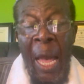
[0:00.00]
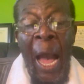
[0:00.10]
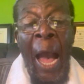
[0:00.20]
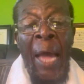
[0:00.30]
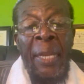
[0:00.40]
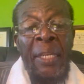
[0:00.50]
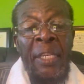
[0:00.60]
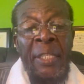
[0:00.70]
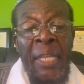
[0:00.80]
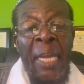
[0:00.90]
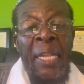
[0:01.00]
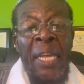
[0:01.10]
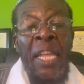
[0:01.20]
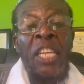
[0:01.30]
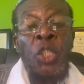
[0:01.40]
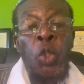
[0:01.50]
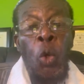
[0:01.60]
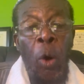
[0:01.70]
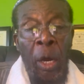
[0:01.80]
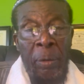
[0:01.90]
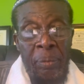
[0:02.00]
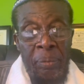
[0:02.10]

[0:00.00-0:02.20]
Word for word: And it is said that Yeshua,